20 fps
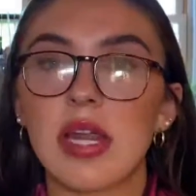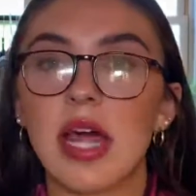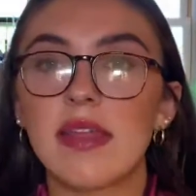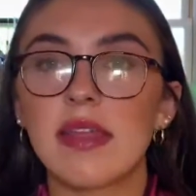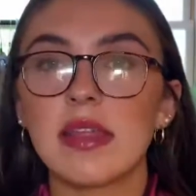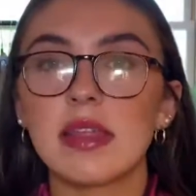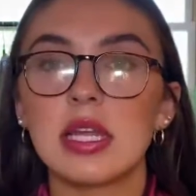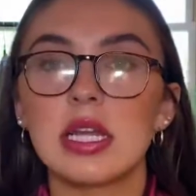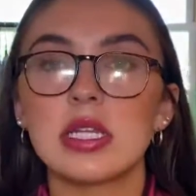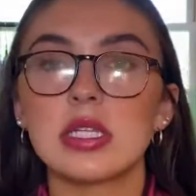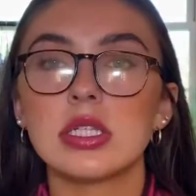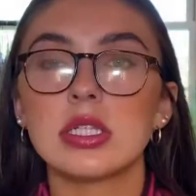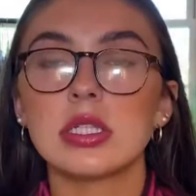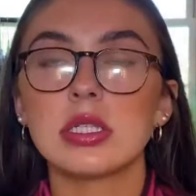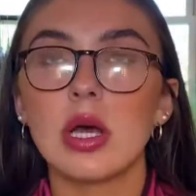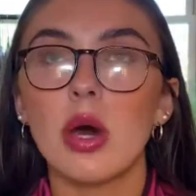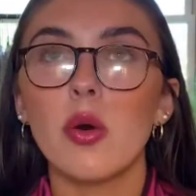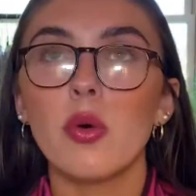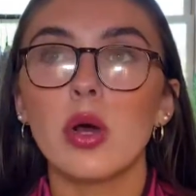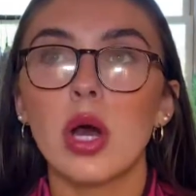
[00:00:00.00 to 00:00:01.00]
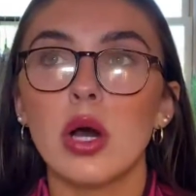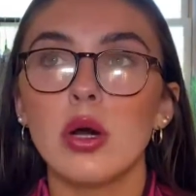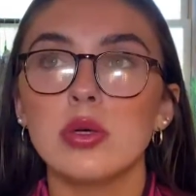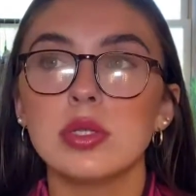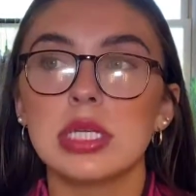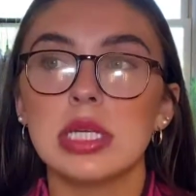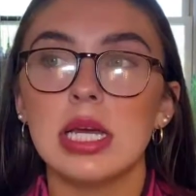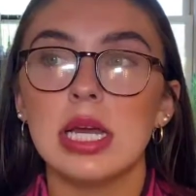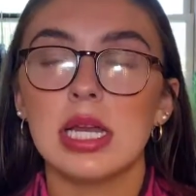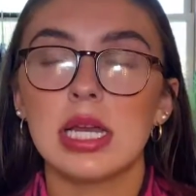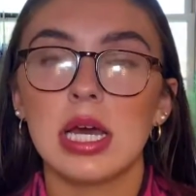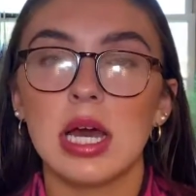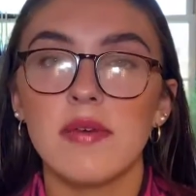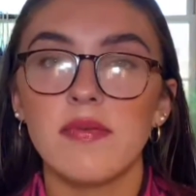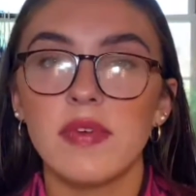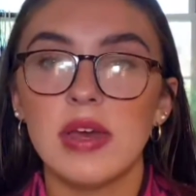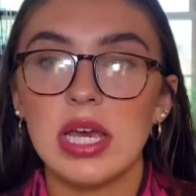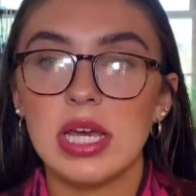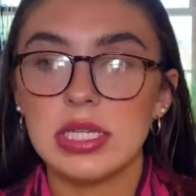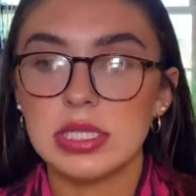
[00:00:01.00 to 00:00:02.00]
I think that it's so cozy and
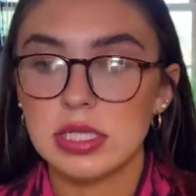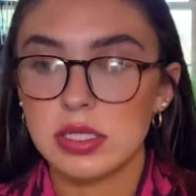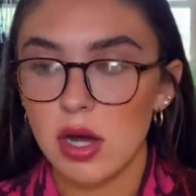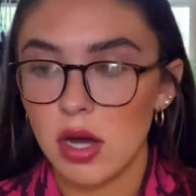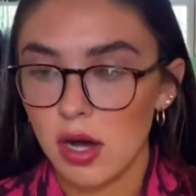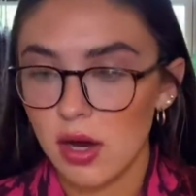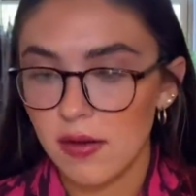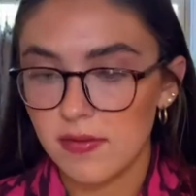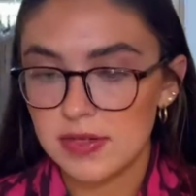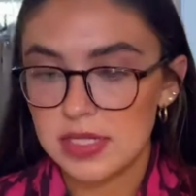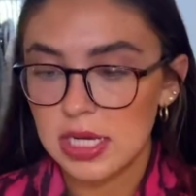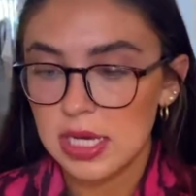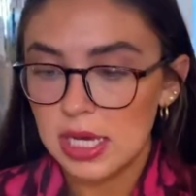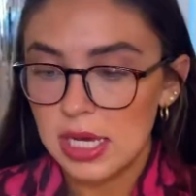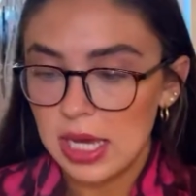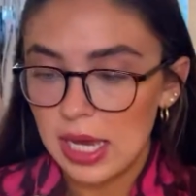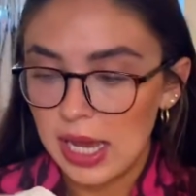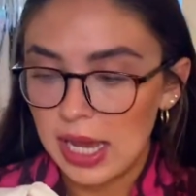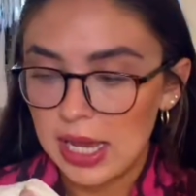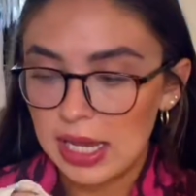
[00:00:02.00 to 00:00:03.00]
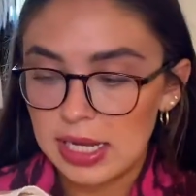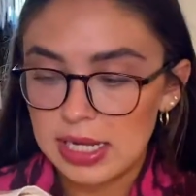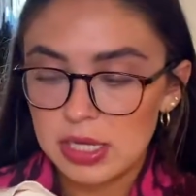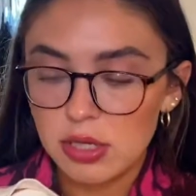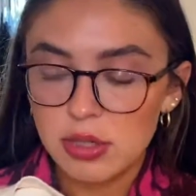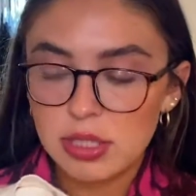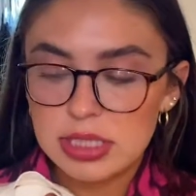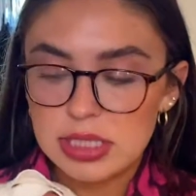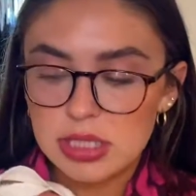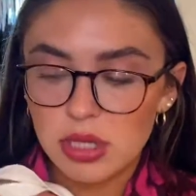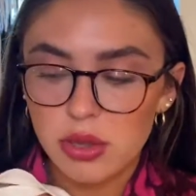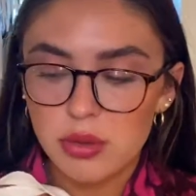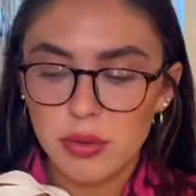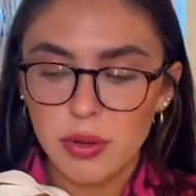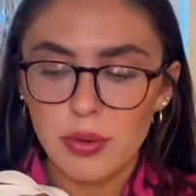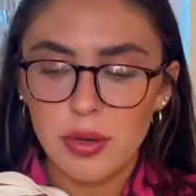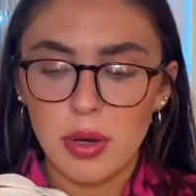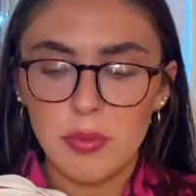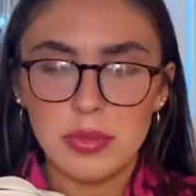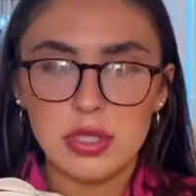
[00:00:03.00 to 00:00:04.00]
comfy and soft and you could still throw
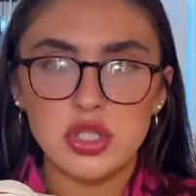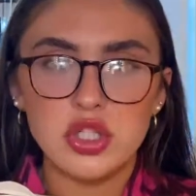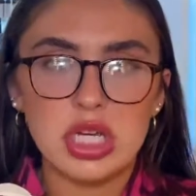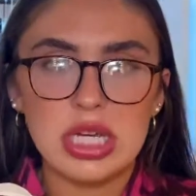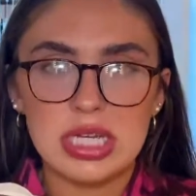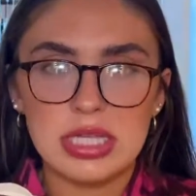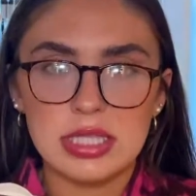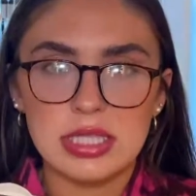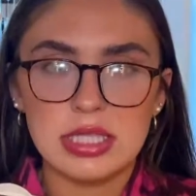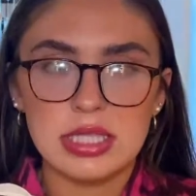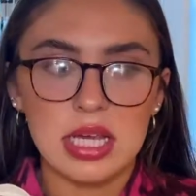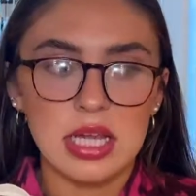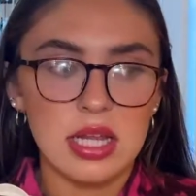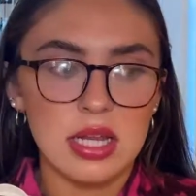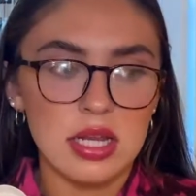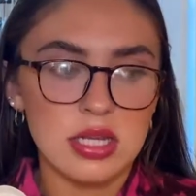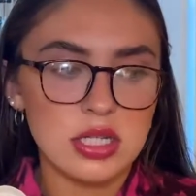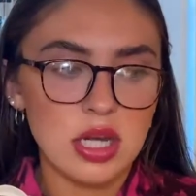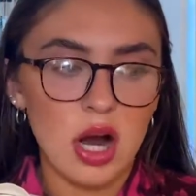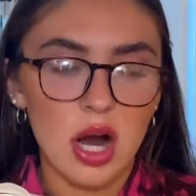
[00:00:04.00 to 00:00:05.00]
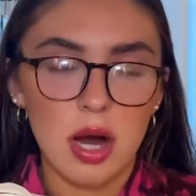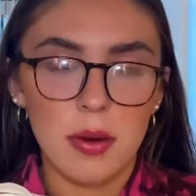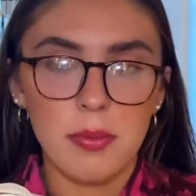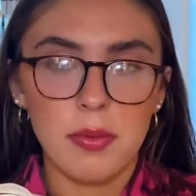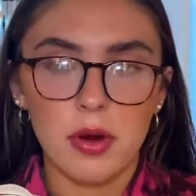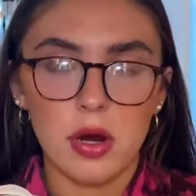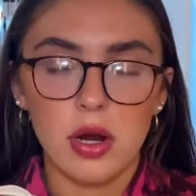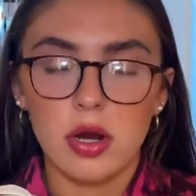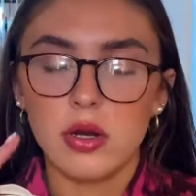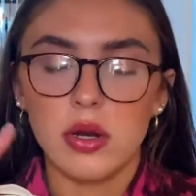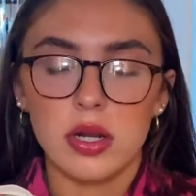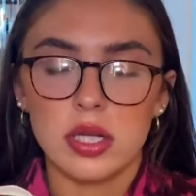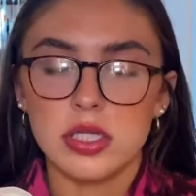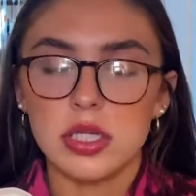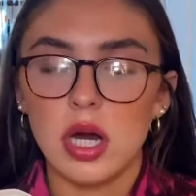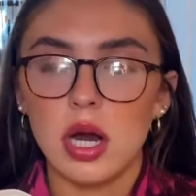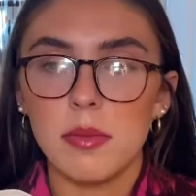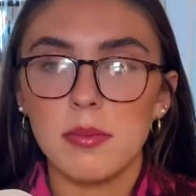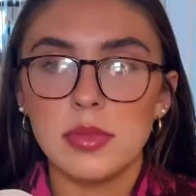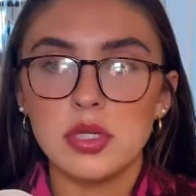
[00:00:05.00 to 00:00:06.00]
it on with jeans and a top or not a
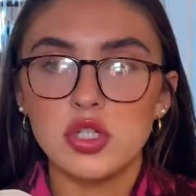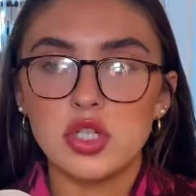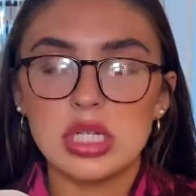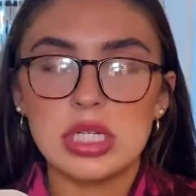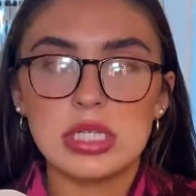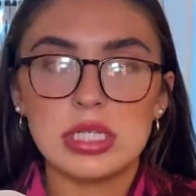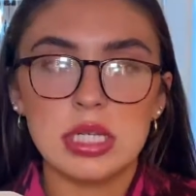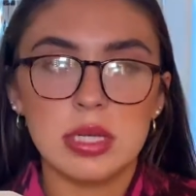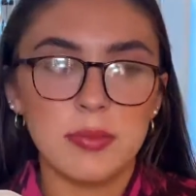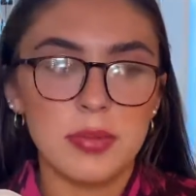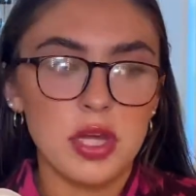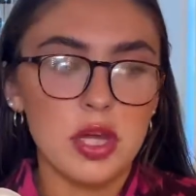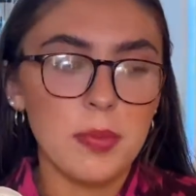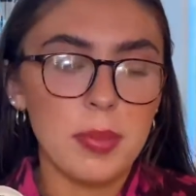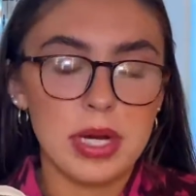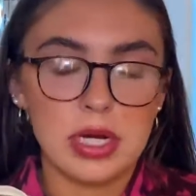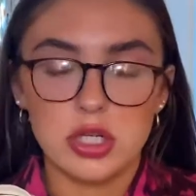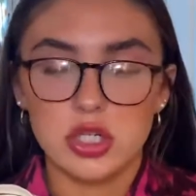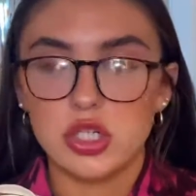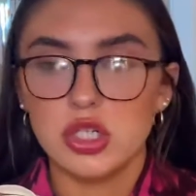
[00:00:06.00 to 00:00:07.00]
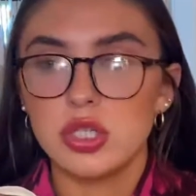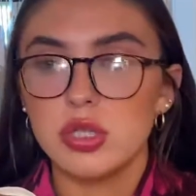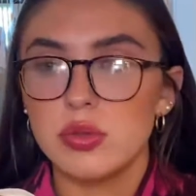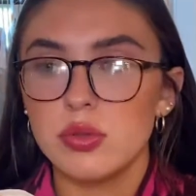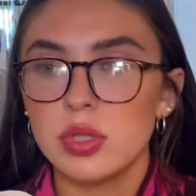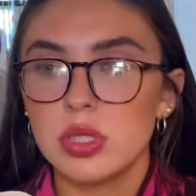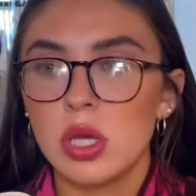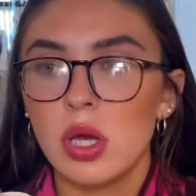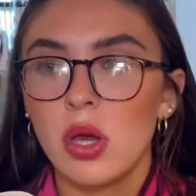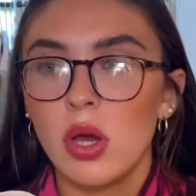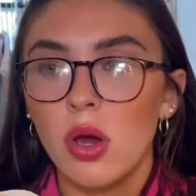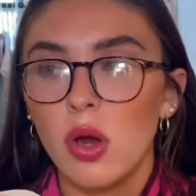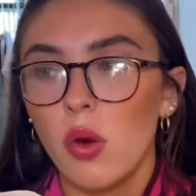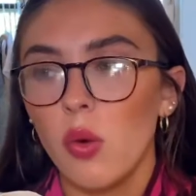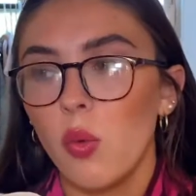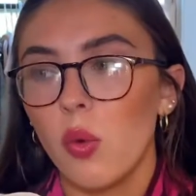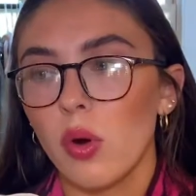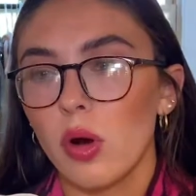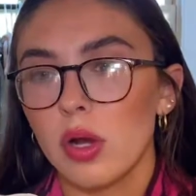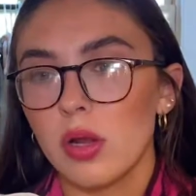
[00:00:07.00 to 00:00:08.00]
top but jeans and a cute pair of shoes
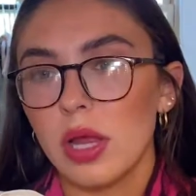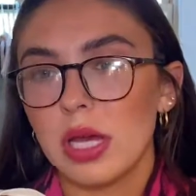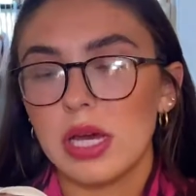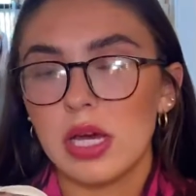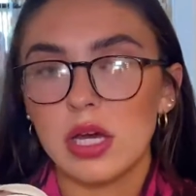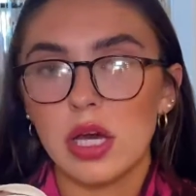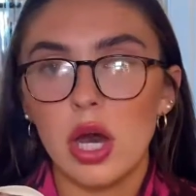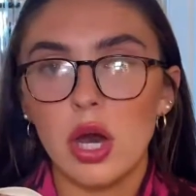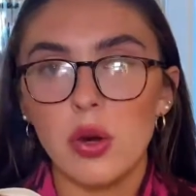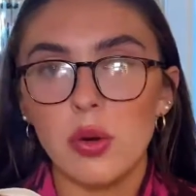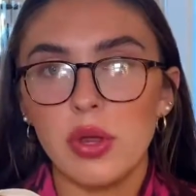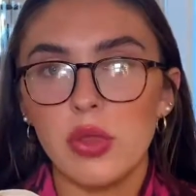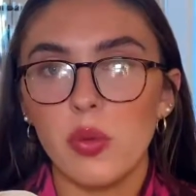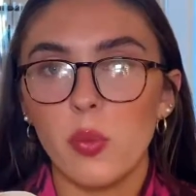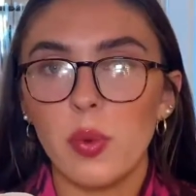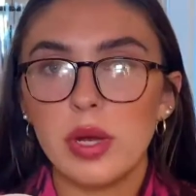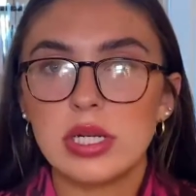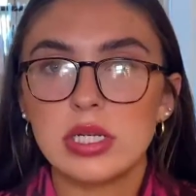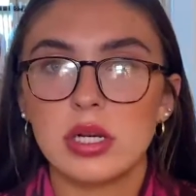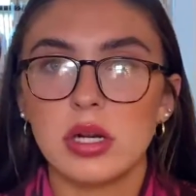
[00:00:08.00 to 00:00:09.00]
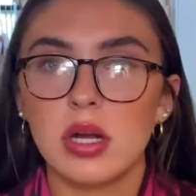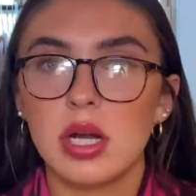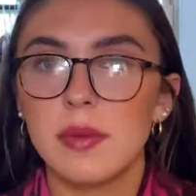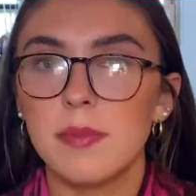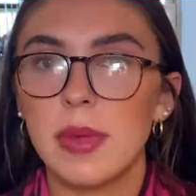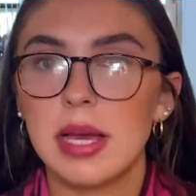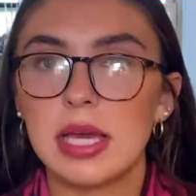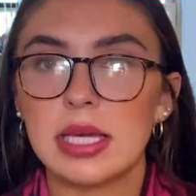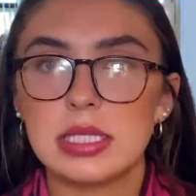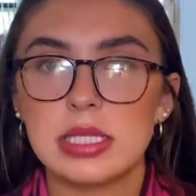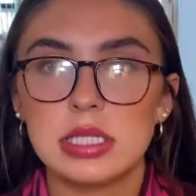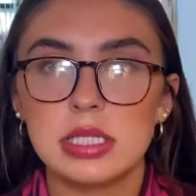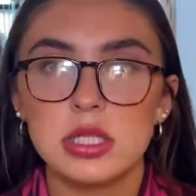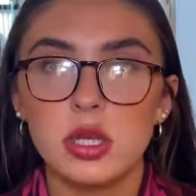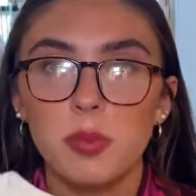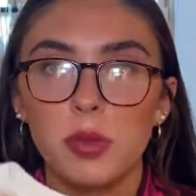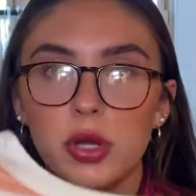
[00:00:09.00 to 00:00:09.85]
or like a coat in the winter and make it super